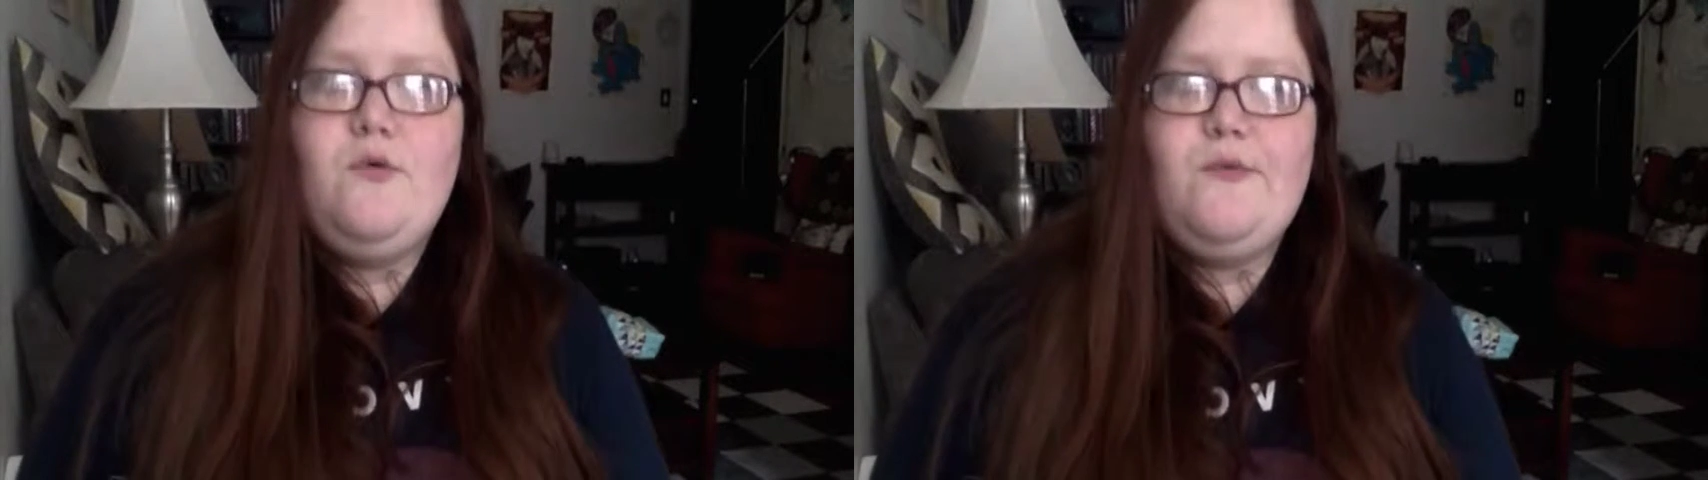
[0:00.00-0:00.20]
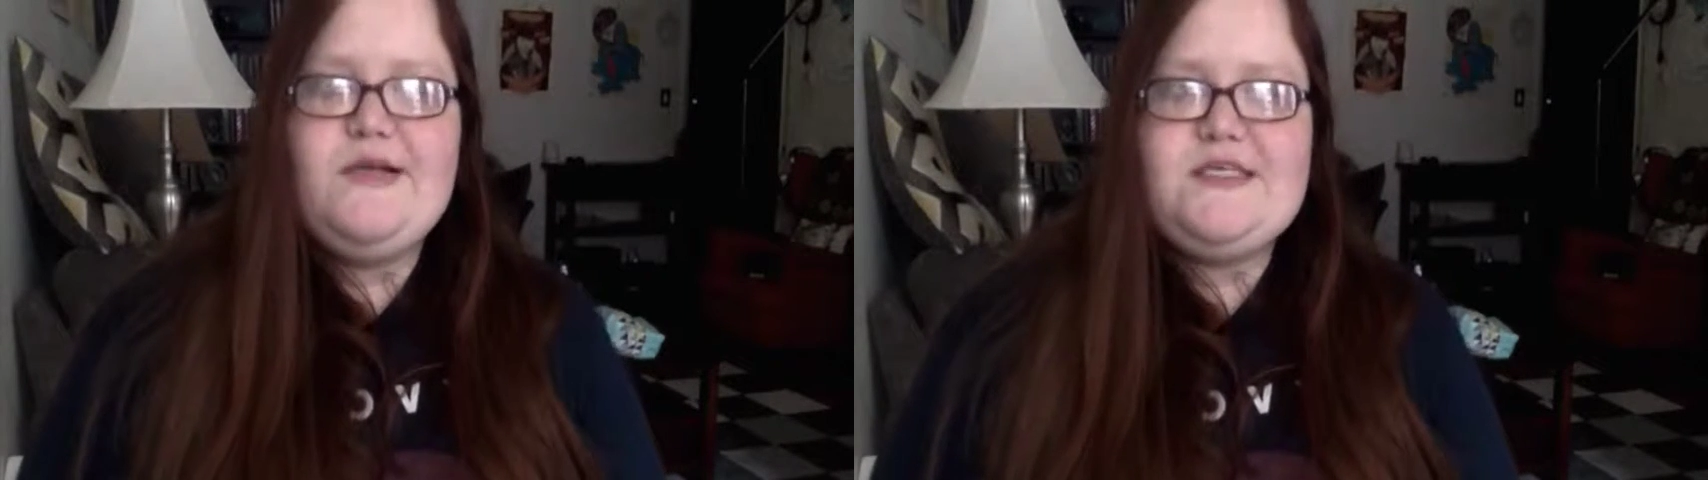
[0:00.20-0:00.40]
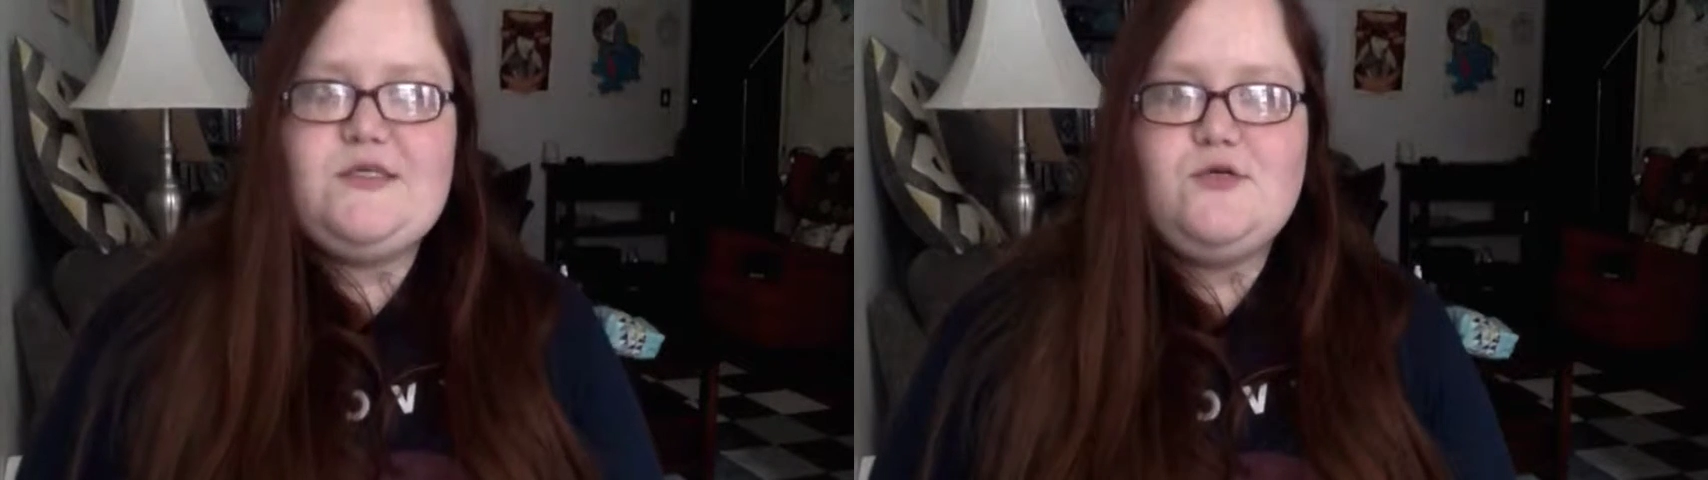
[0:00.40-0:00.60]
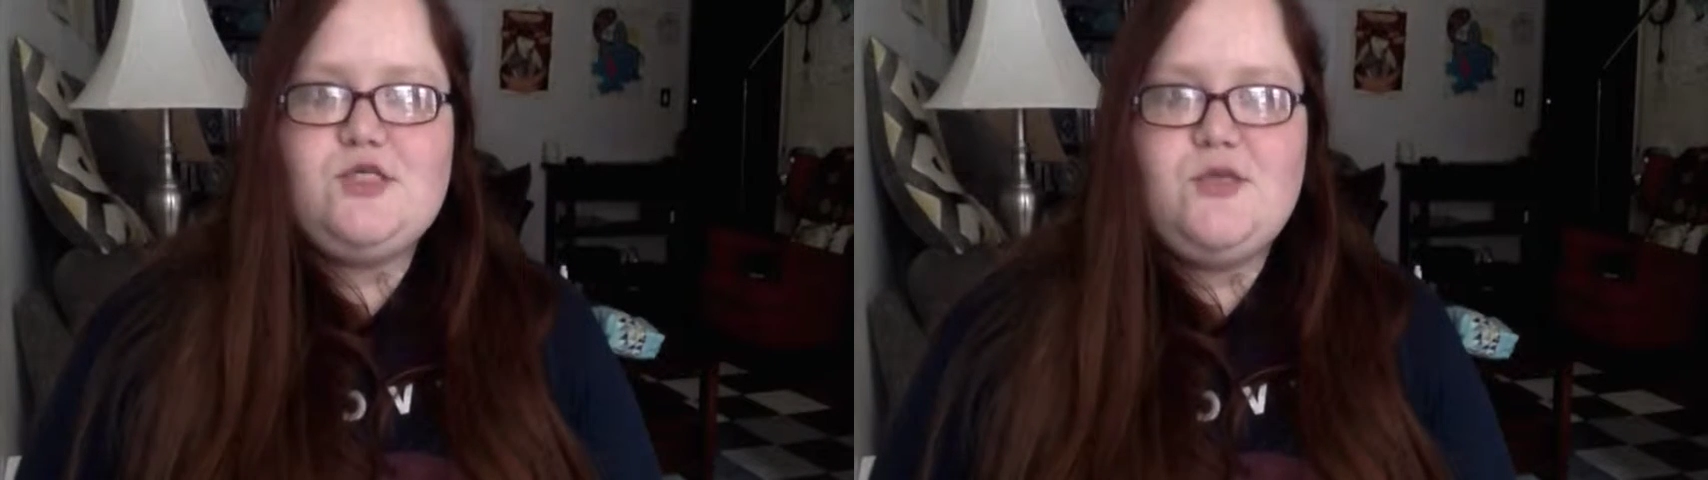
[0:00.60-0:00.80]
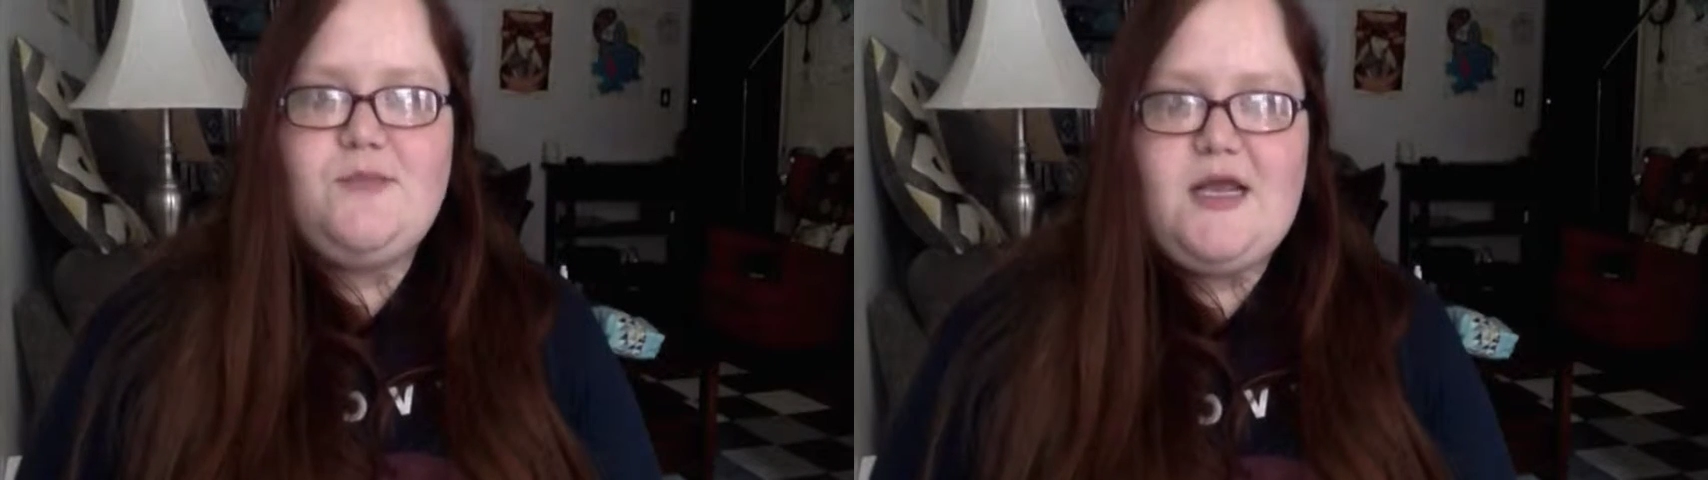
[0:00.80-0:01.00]
with
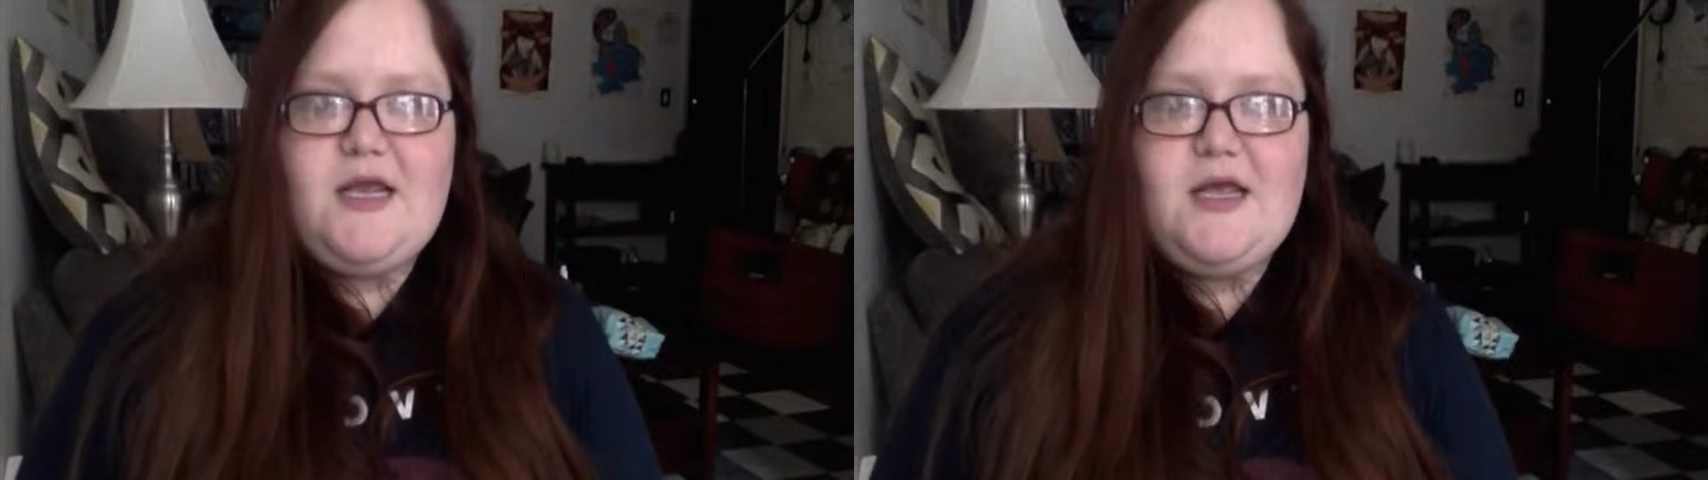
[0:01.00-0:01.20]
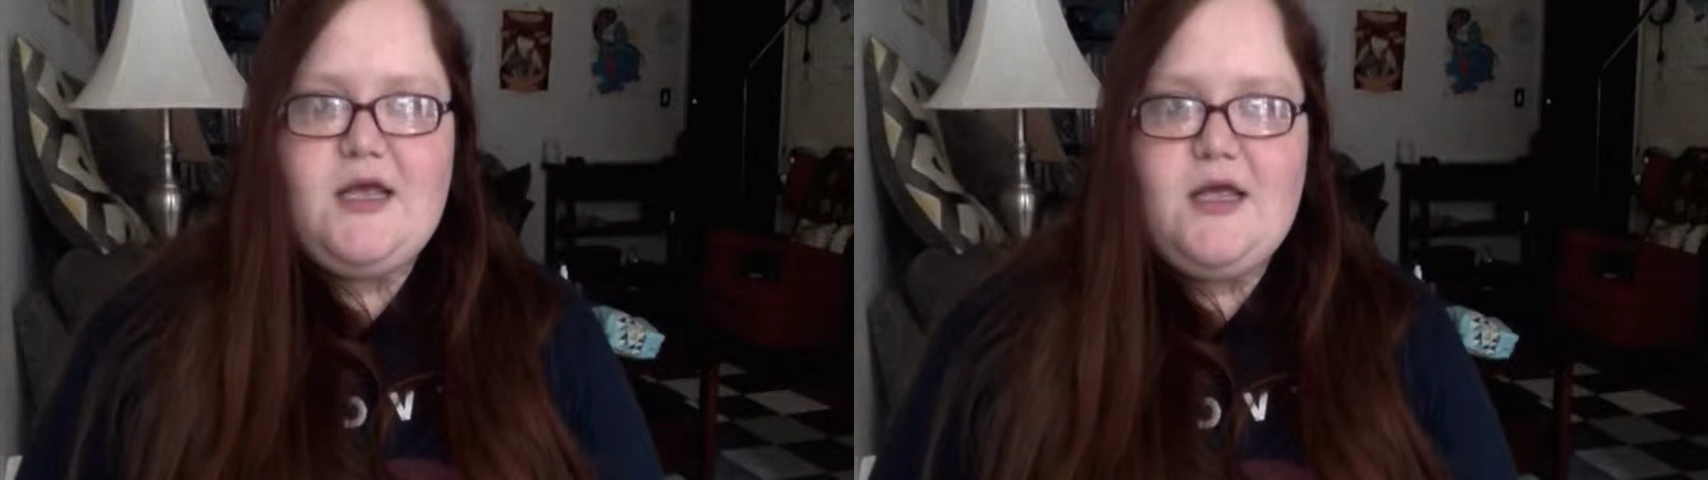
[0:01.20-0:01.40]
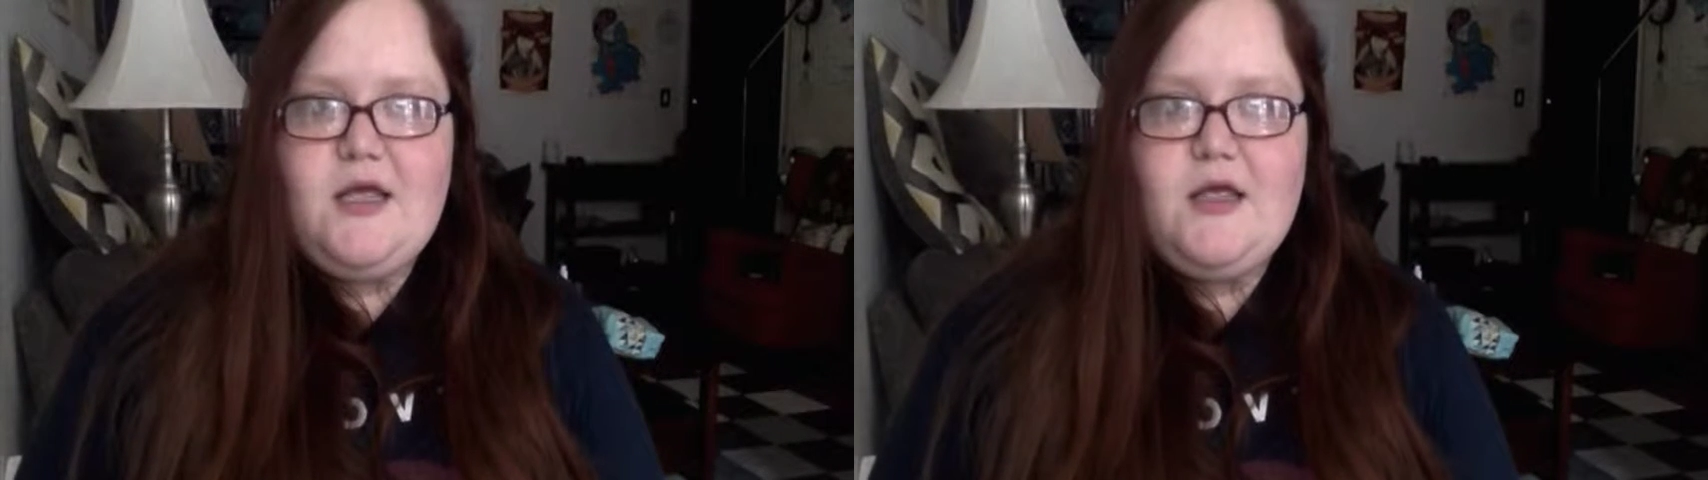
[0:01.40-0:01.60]
social media,